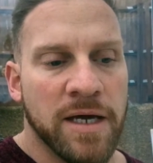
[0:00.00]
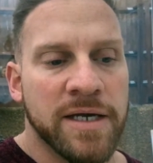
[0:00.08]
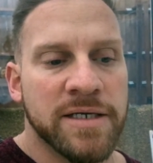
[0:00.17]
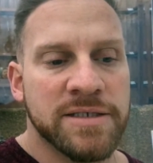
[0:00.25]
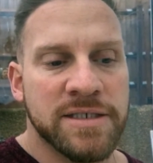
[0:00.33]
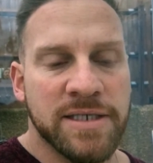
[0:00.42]

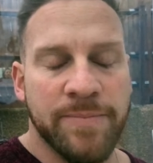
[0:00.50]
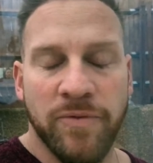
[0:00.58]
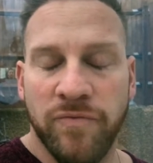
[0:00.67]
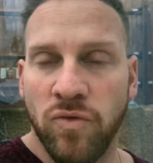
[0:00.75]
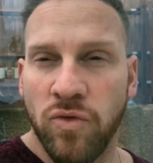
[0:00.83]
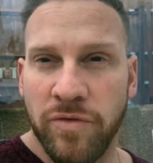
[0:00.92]
And as I said
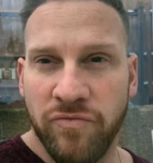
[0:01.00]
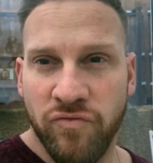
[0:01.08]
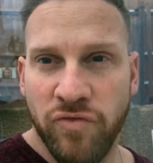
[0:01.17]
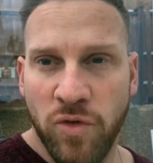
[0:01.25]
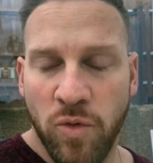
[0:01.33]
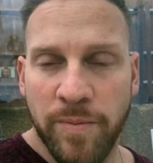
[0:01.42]
before, the
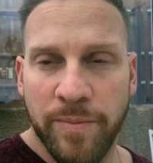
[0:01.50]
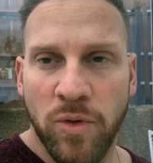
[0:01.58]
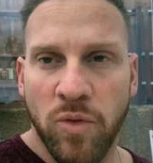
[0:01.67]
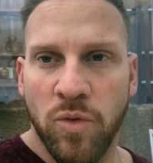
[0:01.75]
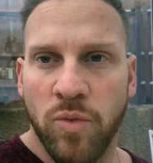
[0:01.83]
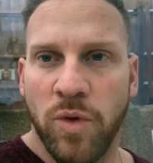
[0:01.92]
real
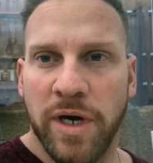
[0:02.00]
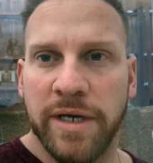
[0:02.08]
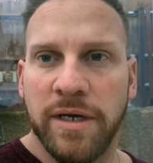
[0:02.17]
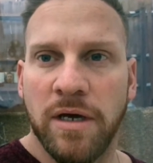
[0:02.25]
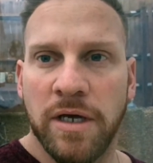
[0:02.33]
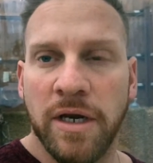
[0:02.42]
important
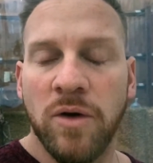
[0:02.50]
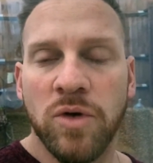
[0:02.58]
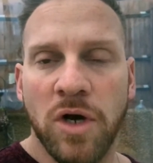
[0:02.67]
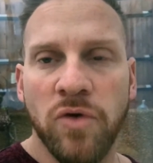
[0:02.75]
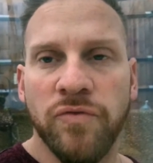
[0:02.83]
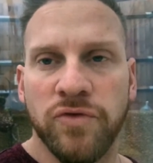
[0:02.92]
one, and I'll
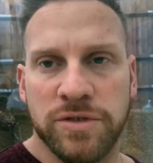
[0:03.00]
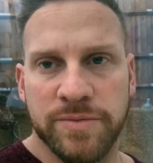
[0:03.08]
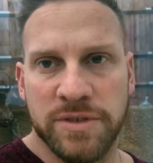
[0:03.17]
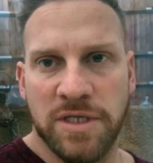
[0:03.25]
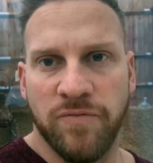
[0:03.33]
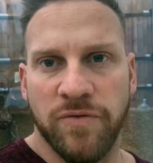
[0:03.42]
go through some
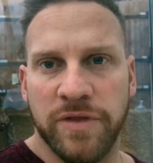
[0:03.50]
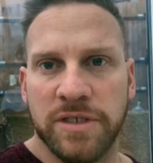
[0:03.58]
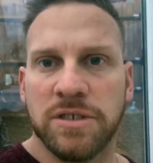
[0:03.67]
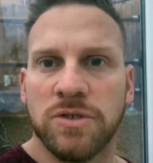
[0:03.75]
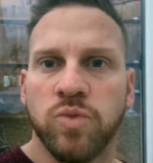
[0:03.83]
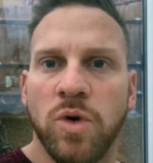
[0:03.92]
stuff with
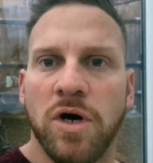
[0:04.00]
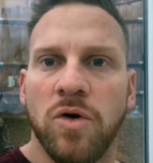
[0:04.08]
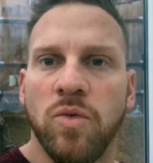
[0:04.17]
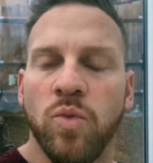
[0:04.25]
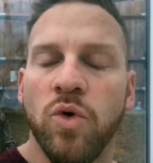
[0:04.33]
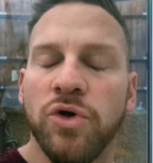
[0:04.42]
this as
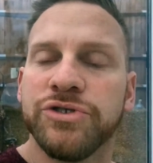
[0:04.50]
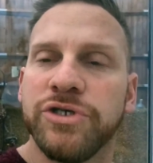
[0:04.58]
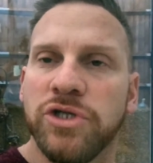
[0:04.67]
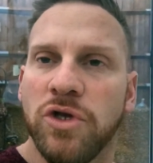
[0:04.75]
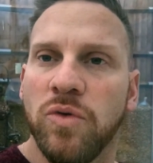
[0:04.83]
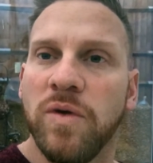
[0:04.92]
well, what to
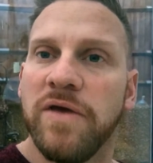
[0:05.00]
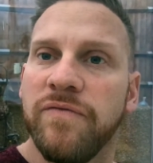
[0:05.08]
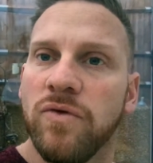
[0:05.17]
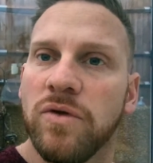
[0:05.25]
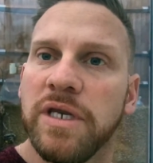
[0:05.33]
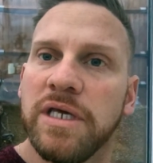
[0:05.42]
do
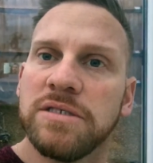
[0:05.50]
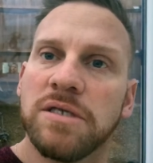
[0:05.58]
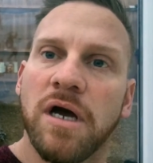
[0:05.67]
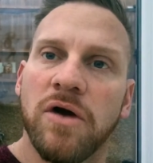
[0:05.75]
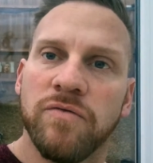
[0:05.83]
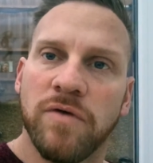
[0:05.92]
if your knees
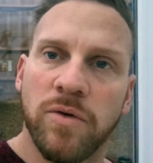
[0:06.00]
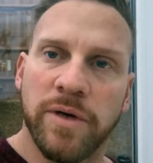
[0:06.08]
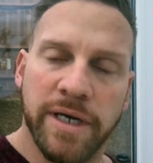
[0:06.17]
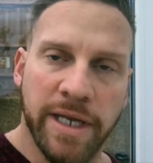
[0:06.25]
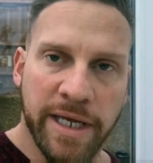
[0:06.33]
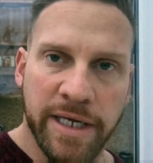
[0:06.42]
are
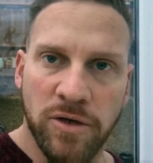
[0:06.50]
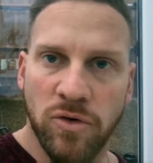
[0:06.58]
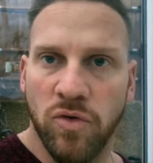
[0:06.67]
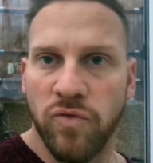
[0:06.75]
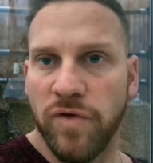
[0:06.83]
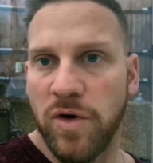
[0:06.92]
rolling in
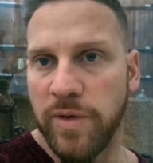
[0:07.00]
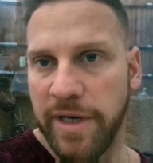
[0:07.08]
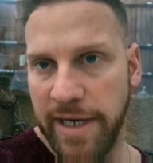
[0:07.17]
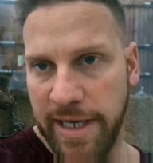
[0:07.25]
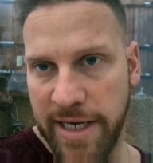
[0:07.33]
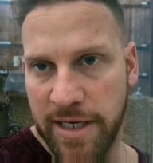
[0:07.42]
or
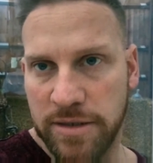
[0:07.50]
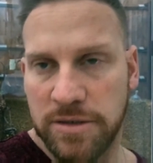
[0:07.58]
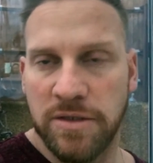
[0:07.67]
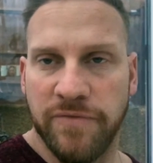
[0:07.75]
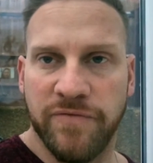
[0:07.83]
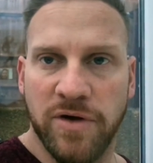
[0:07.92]
rolling
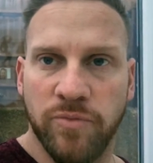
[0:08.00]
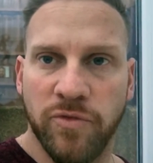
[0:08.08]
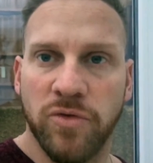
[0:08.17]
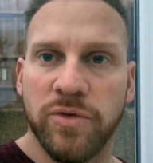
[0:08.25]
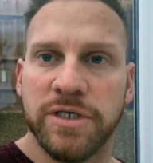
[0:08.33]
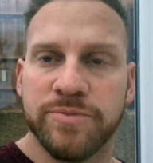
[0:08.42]
out. The foam
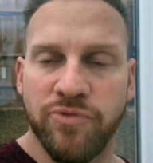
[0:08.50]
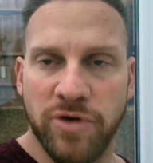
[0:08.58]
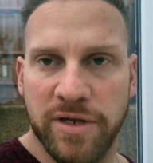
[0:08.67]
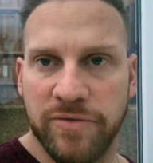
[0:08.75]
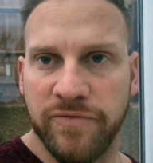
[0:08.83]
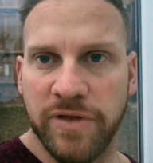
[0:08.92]
roller is
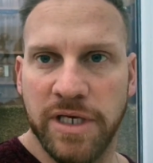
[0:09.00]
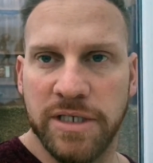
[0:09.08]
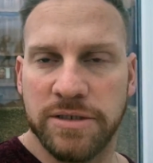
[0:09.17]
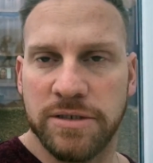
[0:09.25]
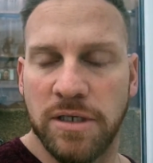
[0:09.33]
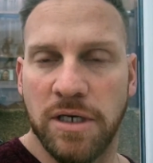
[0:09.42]
brilliant for
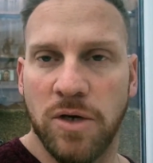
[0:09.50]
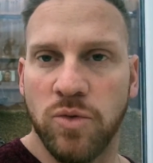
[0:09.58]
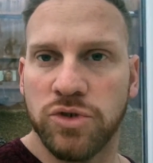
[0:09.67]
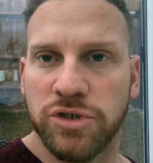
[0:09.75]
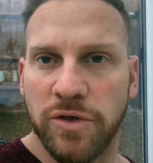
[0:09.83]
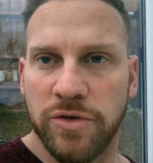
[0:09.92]
this, and I
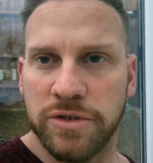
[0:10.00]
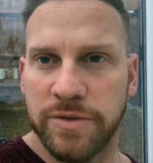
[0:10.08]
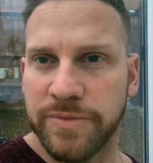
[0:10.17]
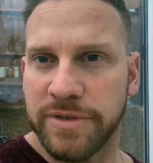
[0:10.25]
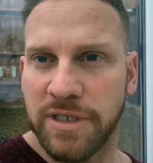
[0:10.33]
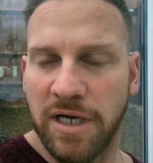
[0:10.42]
will show you
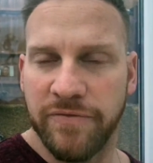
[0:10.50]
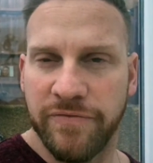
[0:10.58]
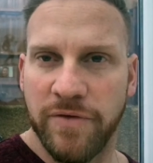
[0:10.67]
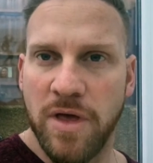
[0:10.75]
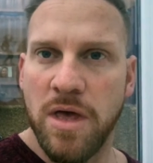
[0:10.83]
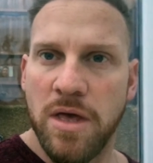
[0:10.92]
some stuff